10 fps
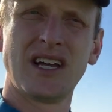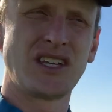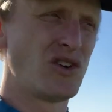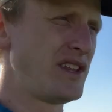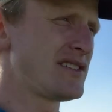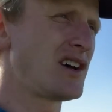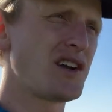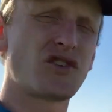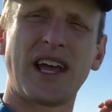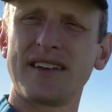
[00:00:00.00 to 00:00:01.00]
You know, this
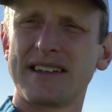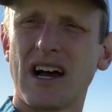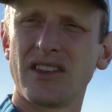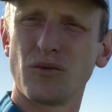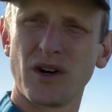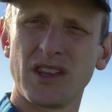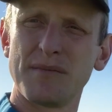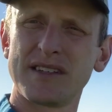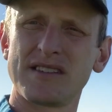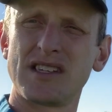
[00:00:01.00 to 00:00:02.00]
all drains down, we're in the
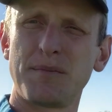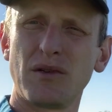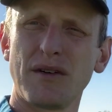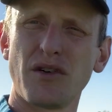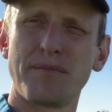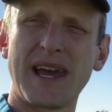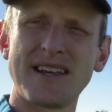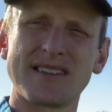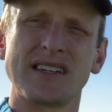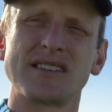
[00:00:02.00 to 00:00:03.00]
Mississippi River
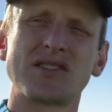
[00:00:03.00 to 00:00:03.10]
Basin.